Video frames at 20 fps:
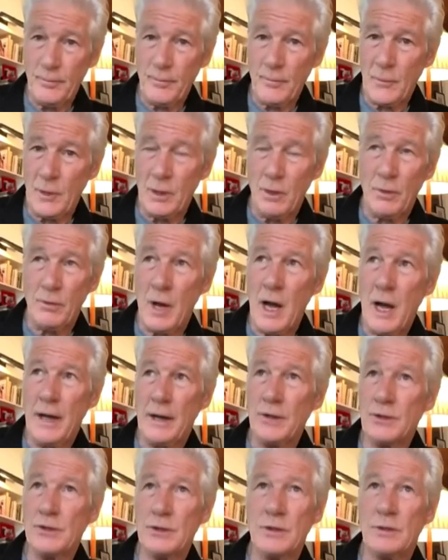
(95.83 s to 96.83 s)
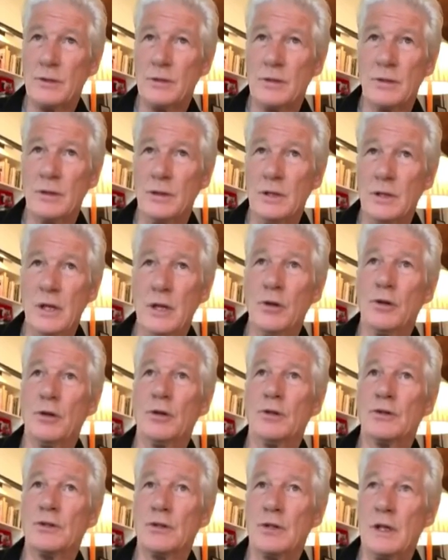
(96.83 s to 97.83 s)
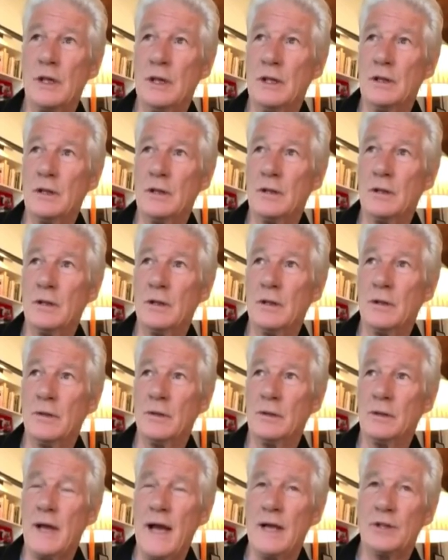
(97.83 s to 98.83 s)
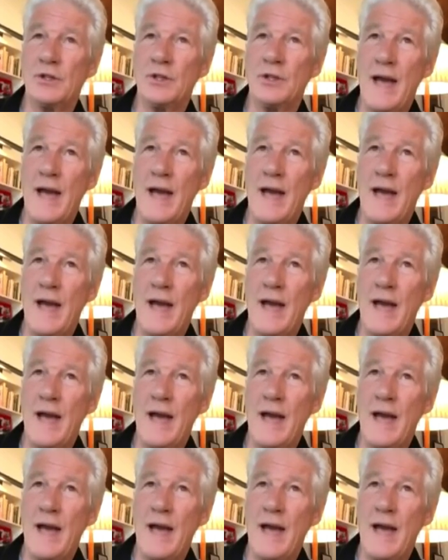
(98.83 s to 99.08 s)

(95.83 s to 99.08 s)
you know, the hottest years in the last